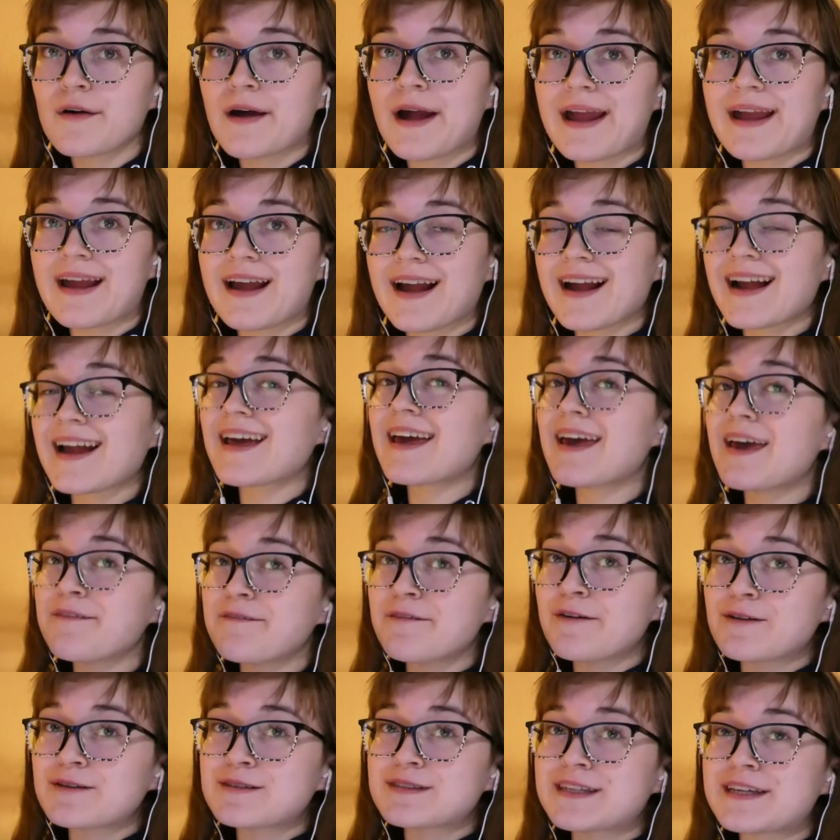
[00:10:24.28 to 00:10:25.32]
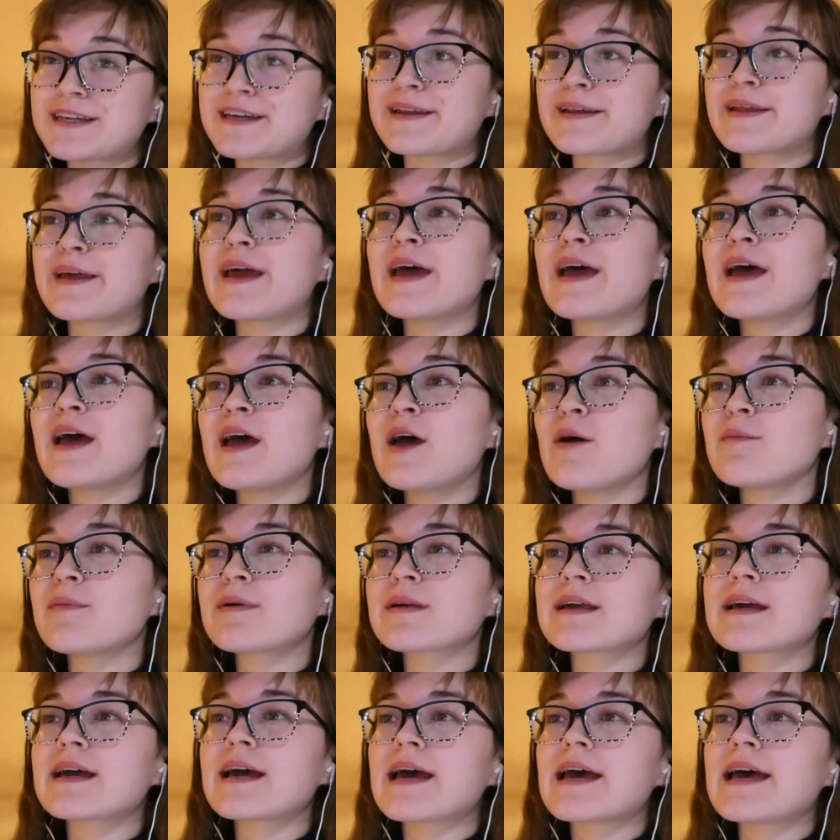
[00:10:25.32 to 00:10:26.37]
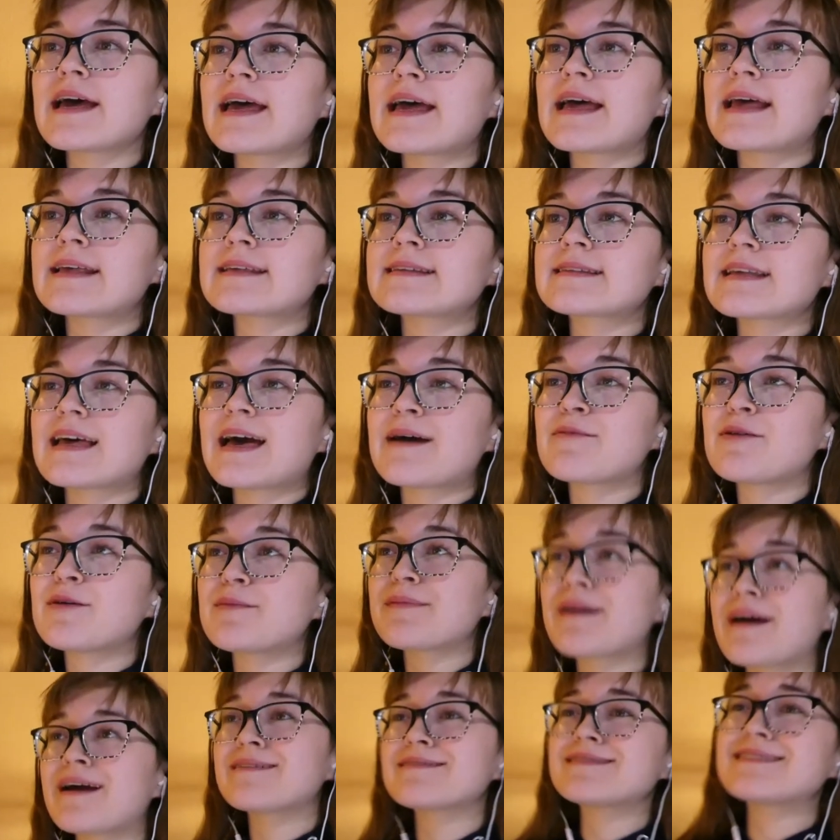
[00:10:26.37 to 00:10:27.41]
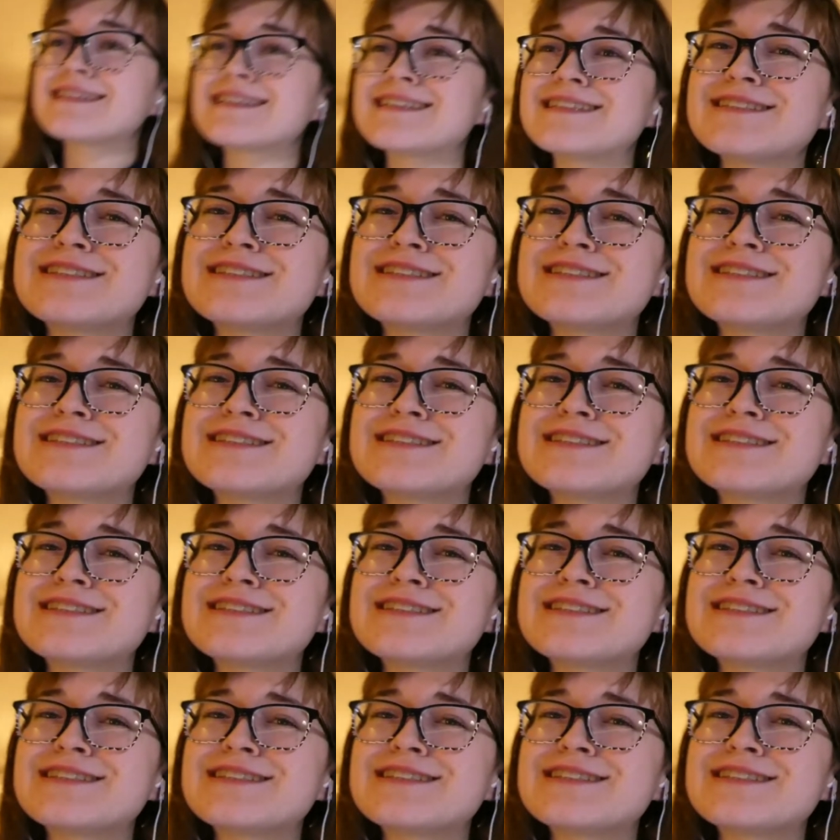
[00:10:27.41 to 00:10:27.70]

right, I got headphones in because I'm about to